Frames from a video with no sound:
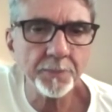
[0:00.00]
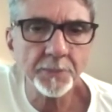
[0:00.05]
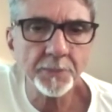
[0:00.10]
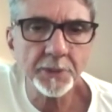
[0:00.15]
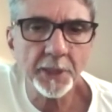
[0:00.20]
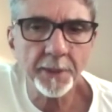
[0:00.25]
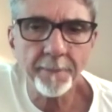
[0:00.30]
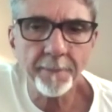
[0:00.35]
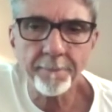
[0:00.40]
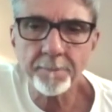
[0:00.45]

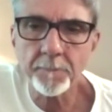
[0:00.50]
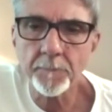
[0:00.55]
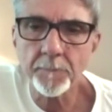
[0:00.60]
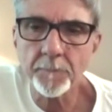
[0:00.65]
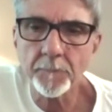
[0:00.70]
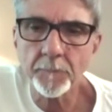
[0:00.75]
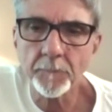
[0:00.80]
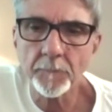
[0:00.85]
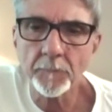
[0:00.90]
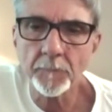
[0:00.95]
No?
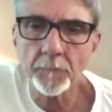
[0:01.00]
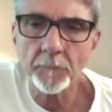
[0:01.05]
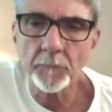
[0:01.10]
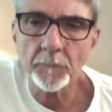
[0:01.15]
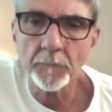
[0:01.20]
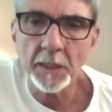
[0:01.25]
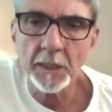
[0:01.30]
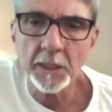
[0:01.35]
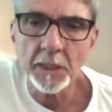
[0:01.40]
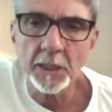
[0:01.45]

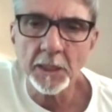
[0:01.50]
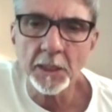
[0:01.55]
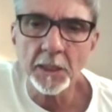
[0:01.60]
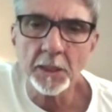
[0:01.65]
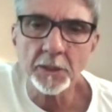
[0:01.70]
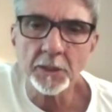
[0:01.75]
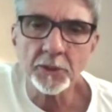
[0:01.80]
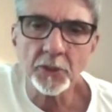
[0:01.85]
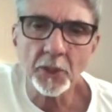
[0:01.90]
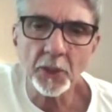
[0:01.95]

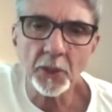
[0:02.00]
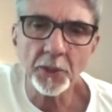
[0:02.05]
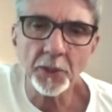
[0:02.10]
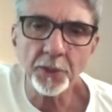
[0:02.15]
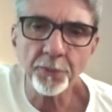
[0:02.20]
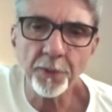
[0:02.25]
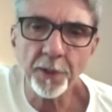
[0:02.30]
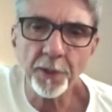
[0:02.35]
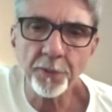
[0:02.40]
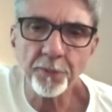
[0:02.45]
So
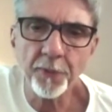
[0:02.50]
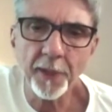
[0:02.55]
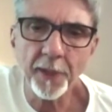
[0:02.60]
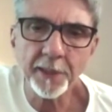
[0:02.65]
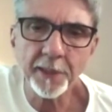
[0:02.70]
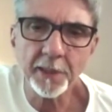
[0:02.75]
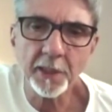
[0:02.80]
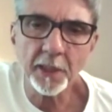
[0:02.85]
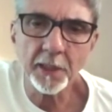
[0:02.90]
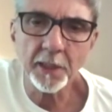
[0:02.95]
if I
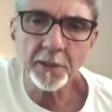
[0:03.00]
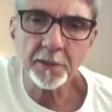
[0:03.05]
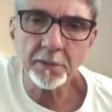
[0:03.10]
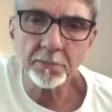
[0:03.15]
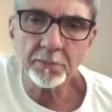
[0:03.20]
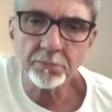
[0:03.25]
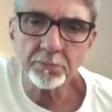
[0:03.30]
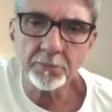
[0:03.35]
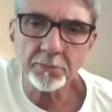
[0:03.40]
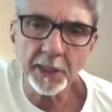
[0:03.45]
find God
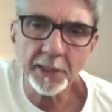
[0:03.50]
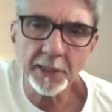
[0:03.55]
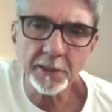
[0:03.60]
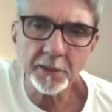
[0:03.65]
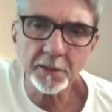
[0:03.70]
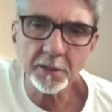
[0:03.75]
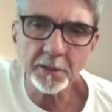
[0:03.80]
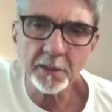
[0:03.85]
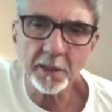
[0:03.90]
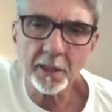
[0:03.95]
and
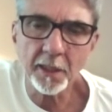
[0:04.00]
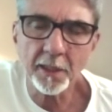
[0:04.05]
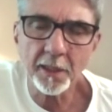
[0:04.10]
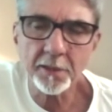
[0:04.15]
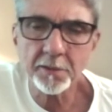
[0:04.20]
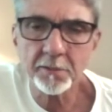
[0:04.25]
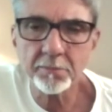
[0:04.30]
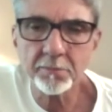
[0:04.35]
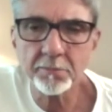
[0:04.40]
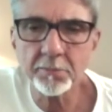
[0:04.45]
this
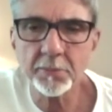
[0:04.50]
God